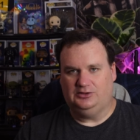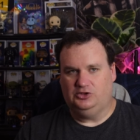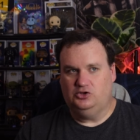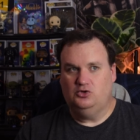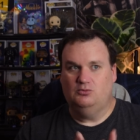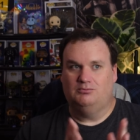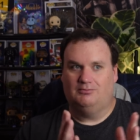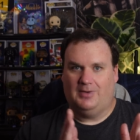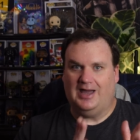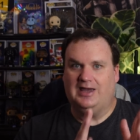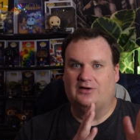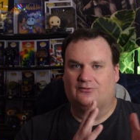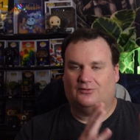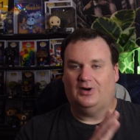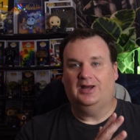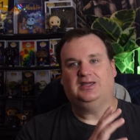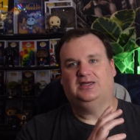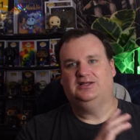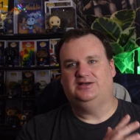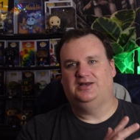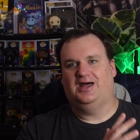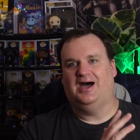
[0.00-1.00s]
You might
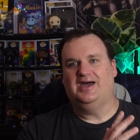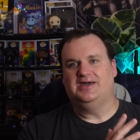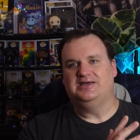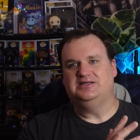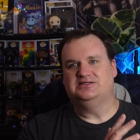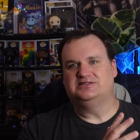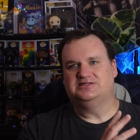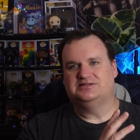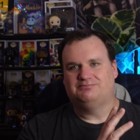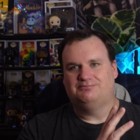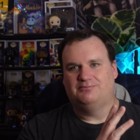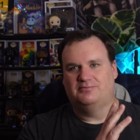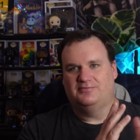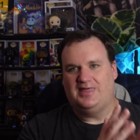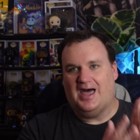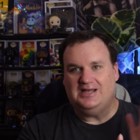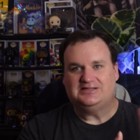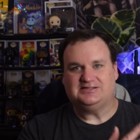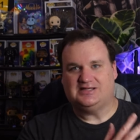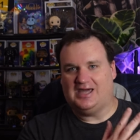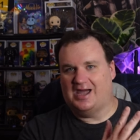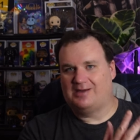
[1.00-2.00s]
recognize
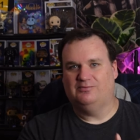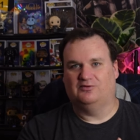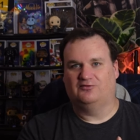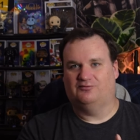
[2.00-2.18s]
that type